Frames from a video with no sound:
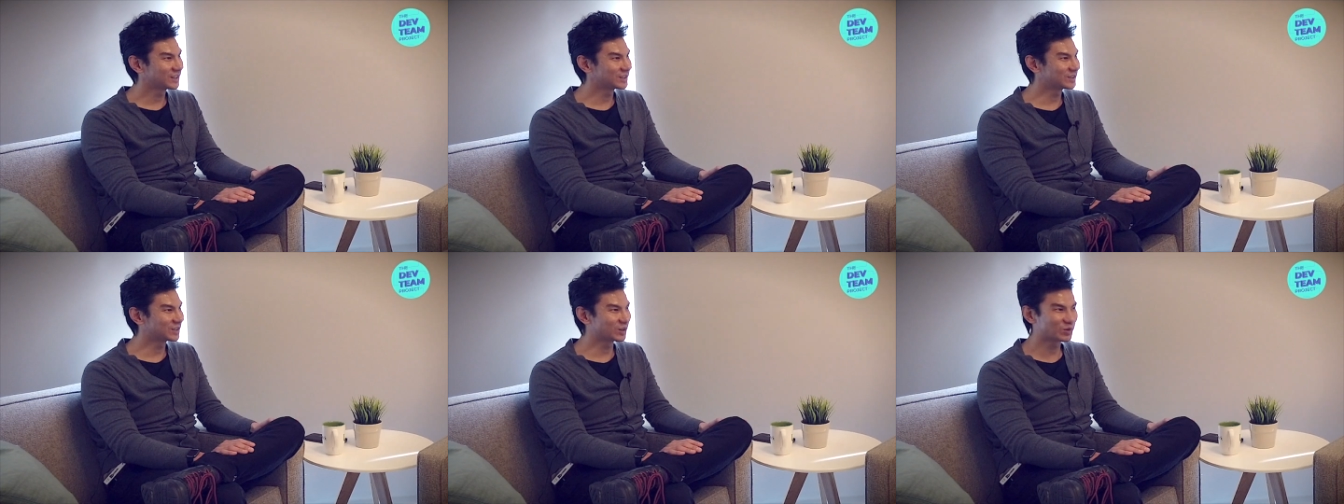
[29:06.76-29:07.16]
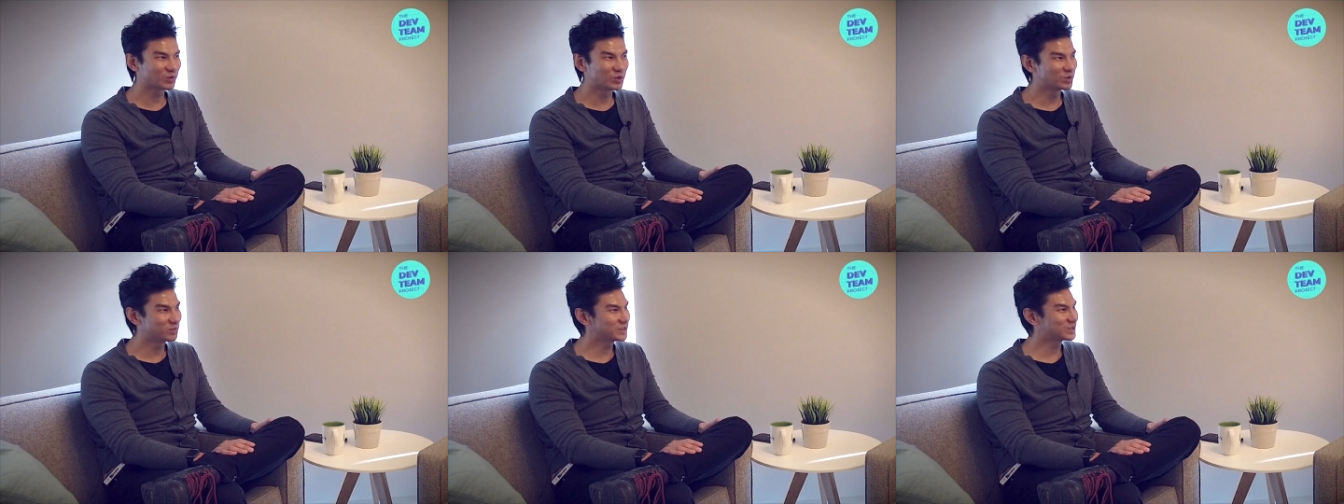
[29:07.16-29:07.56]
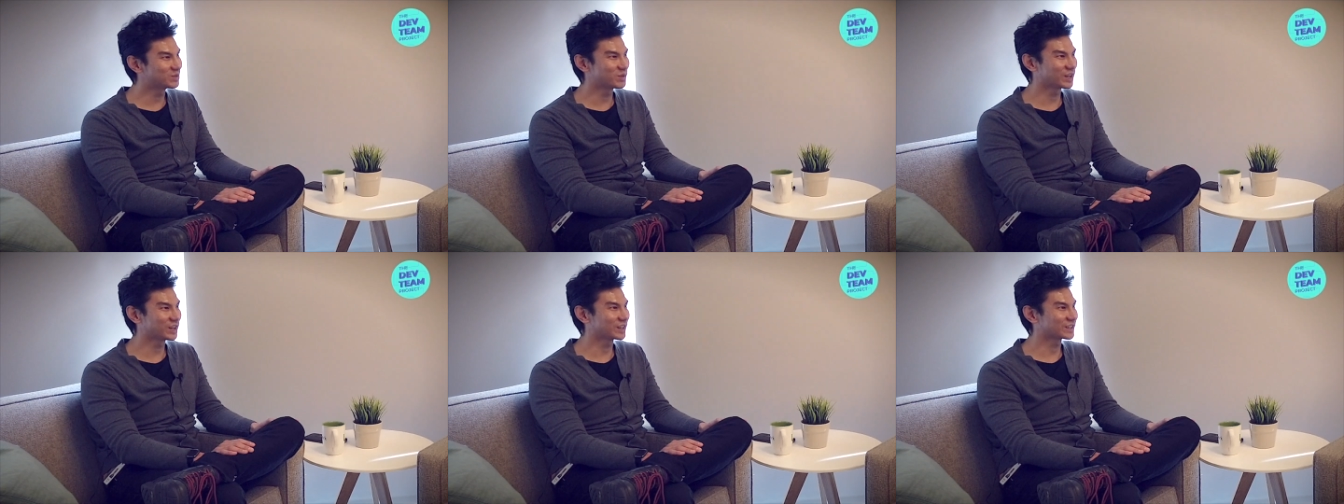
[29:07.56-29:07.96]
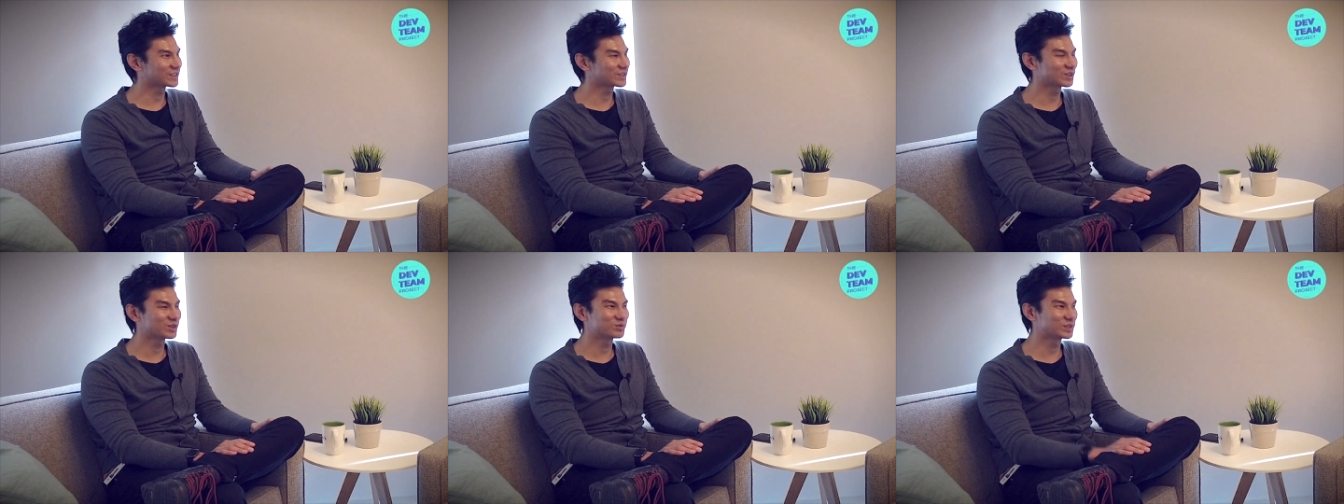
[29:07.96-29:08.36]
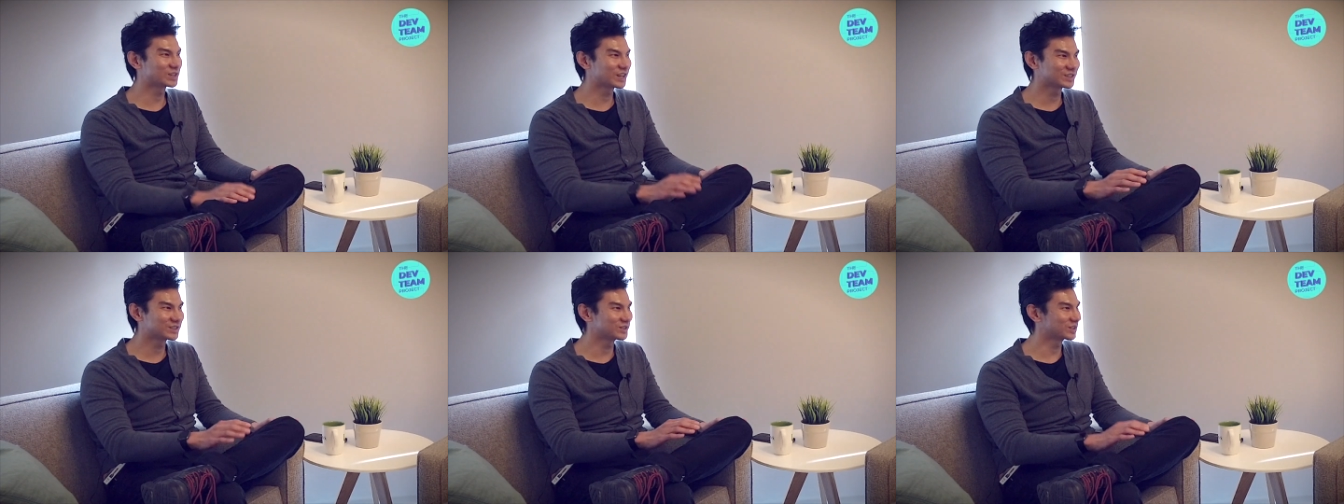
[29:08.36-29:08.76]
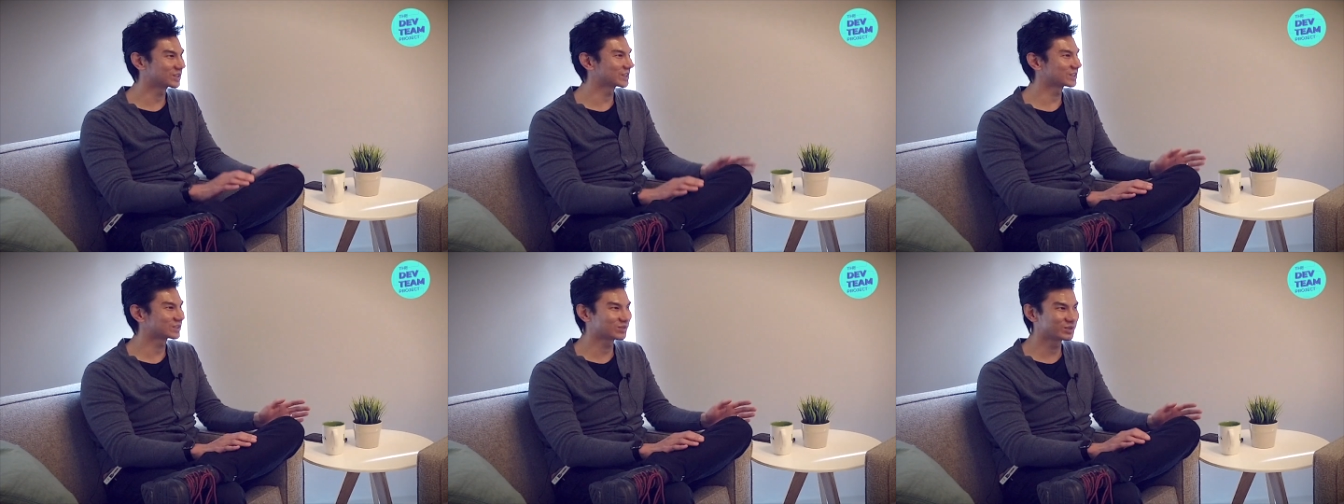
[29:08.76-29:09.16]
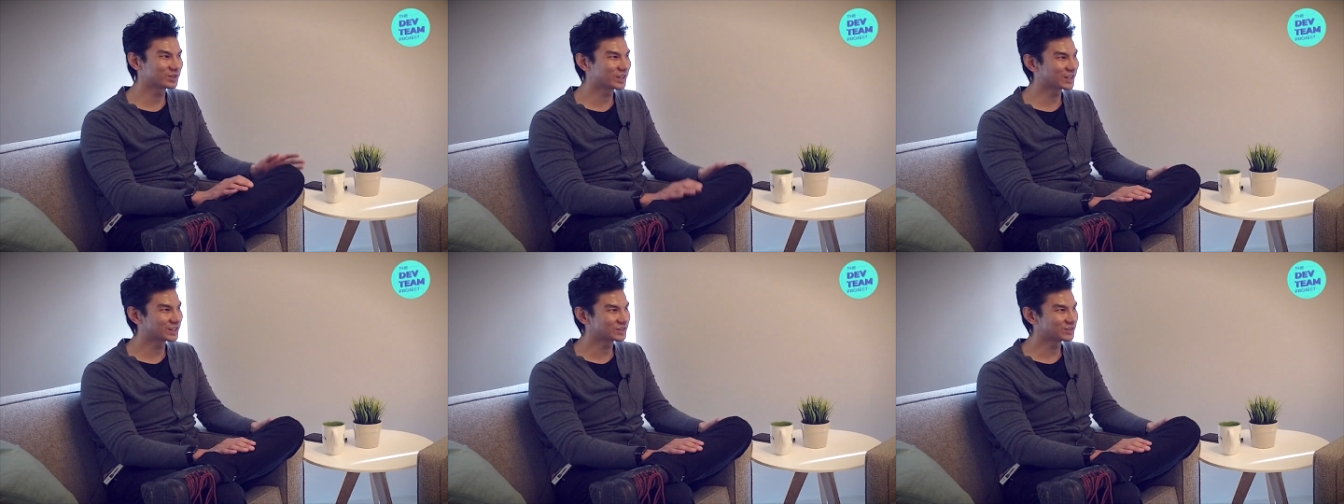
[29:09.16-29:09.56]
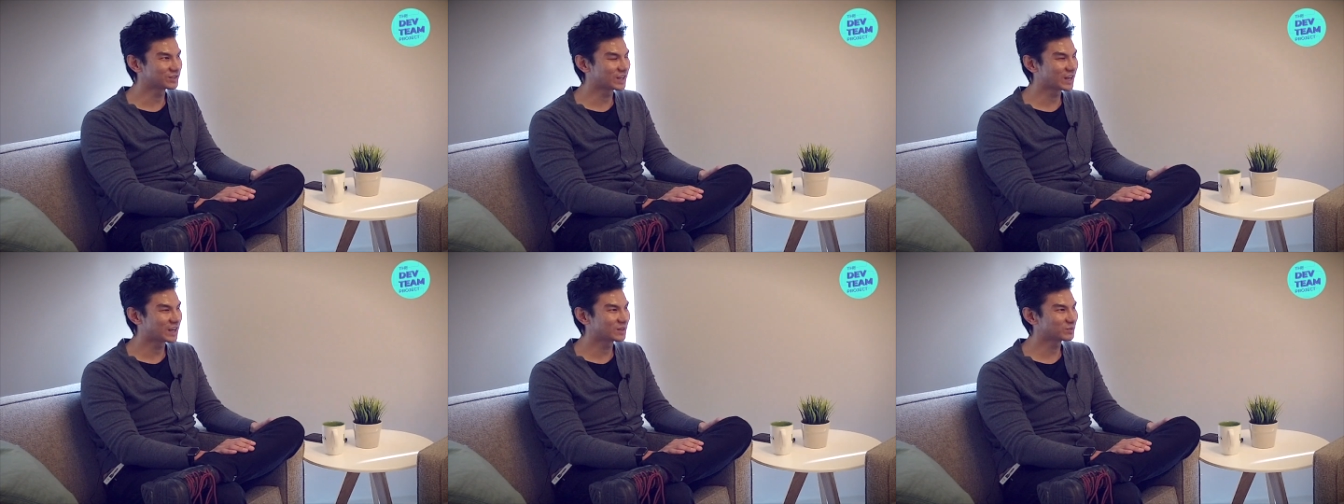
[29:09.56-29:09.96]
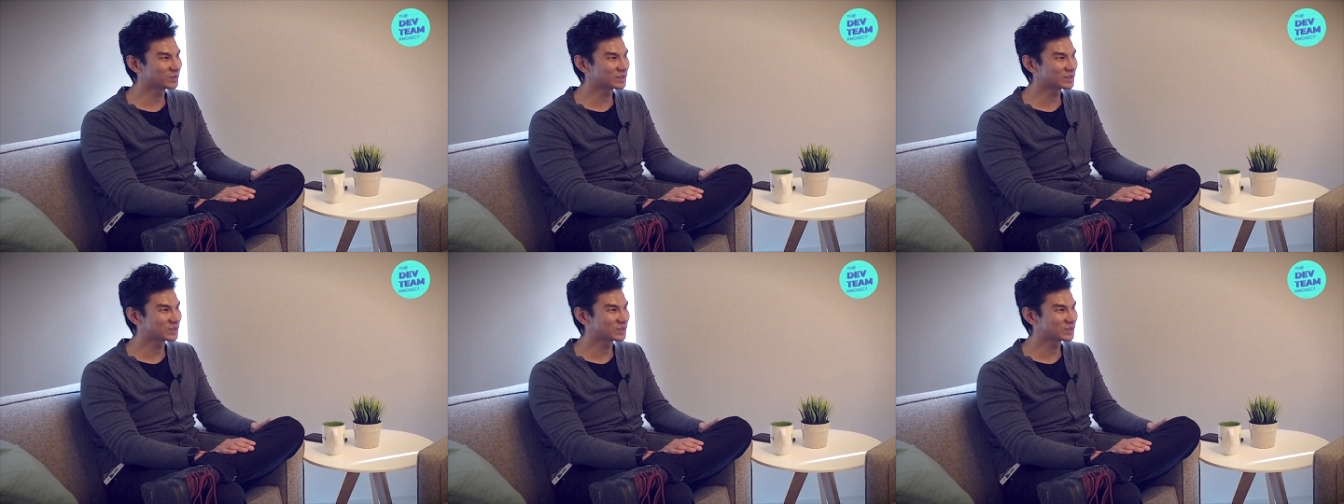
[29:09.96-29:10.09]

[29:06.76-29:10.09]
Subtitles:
there will be debate. So we can't do this or we can't do that.